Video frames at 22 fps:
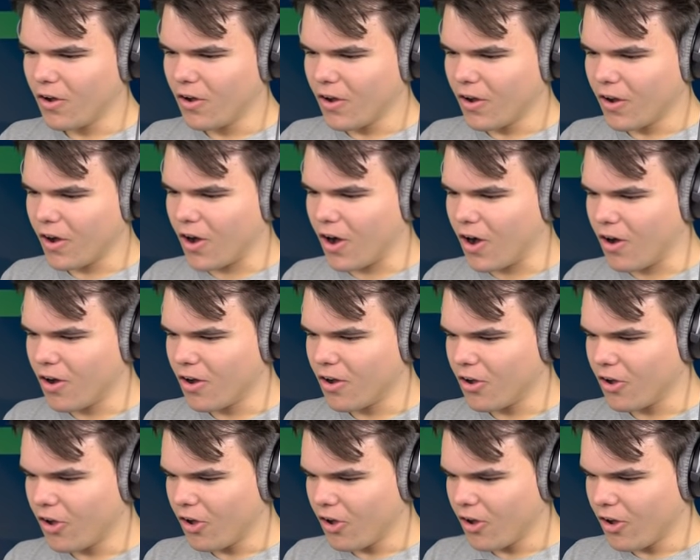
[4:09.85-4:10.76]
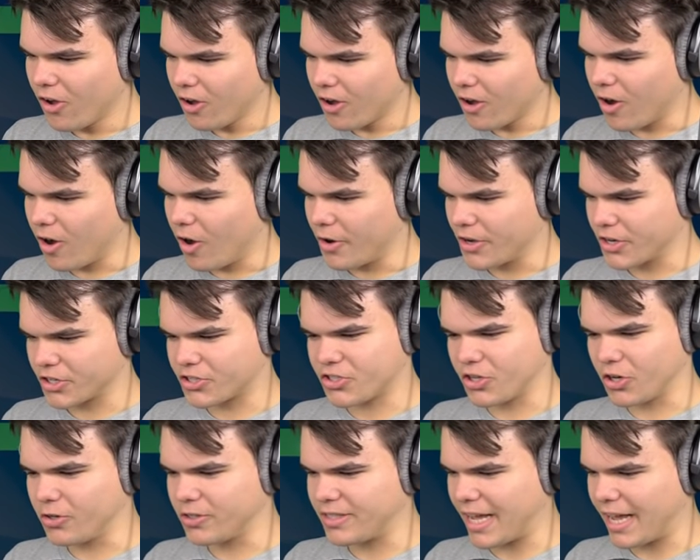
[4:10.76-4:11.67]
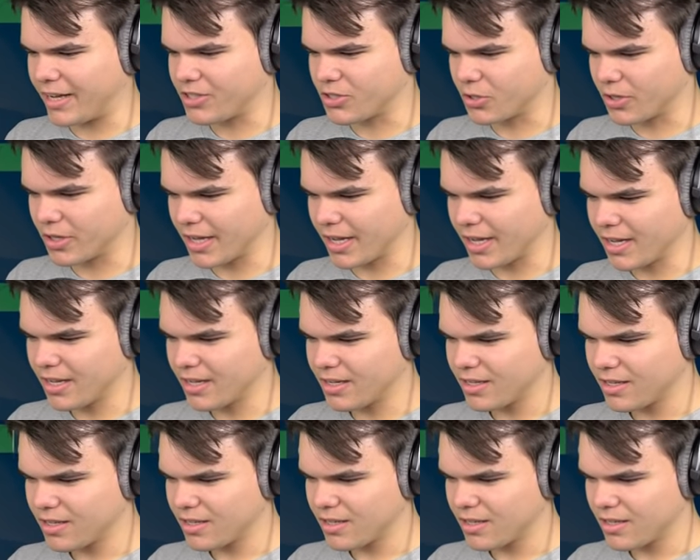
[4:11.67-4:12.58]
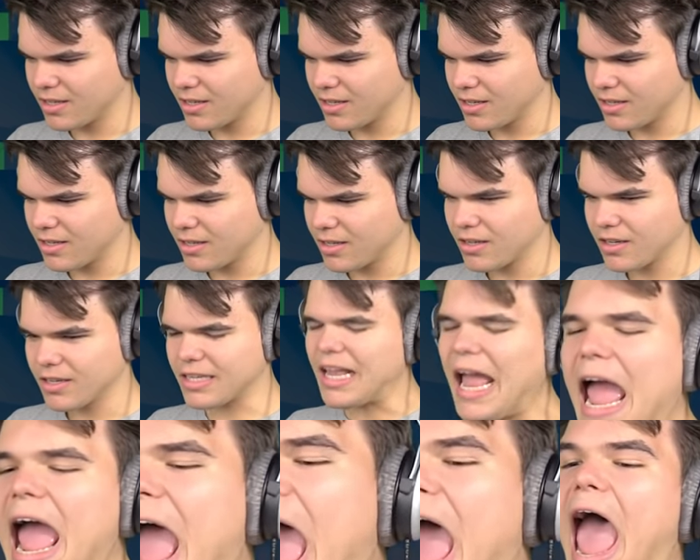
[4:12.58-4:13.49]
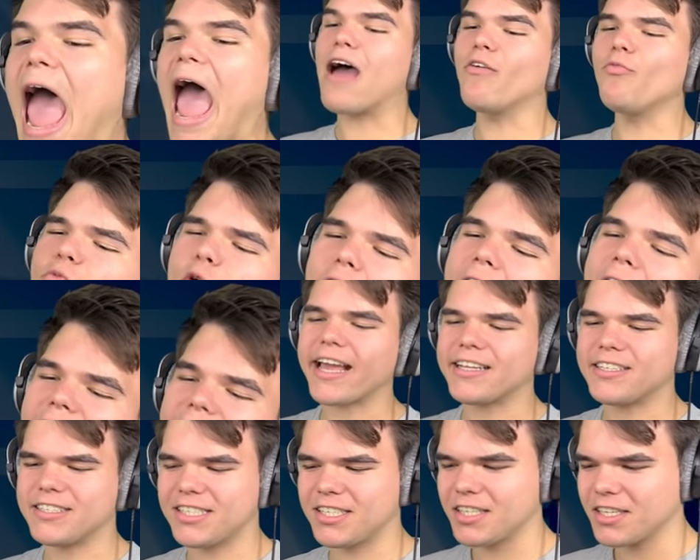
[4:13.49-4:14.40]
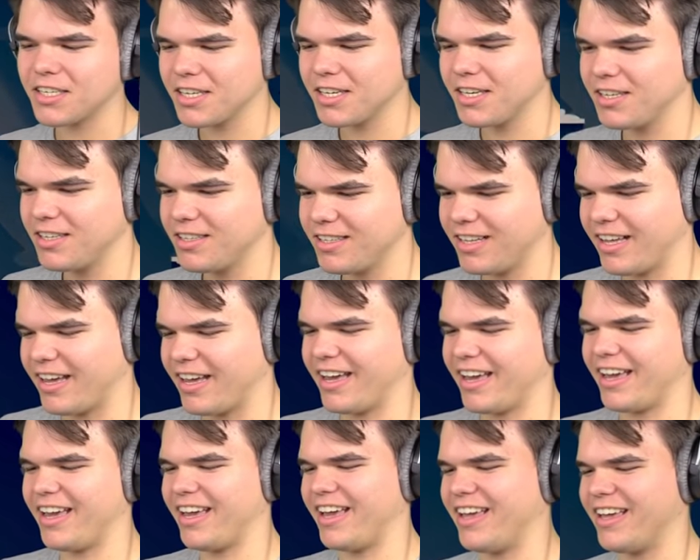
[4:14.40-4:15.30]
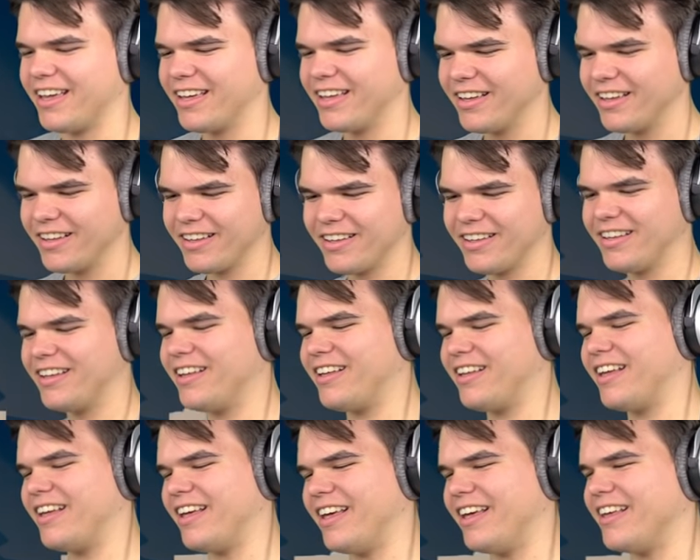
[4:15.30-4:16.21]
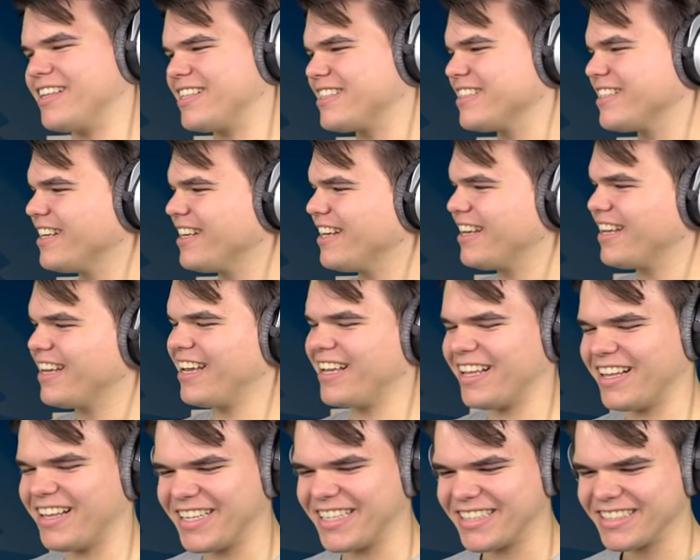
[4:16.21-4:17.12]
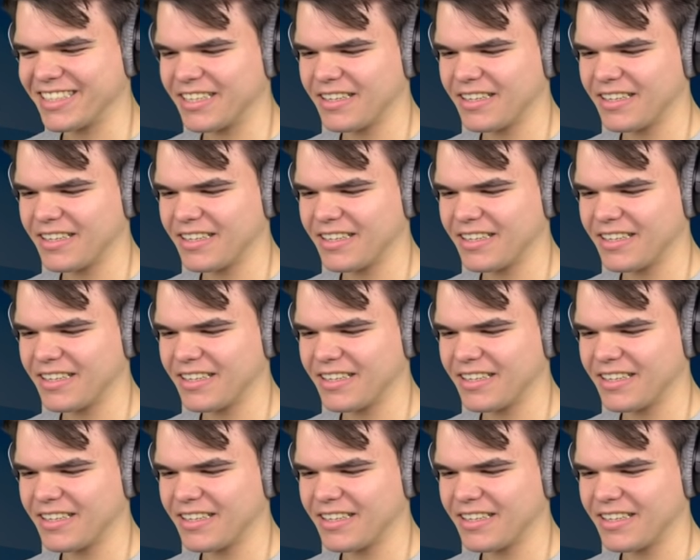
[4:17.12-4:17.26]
I'm supposed to do that. Oh, you're so dead, Jordy. How are you alive? What? I don't know. I don't know what the hell is going on. This is madness.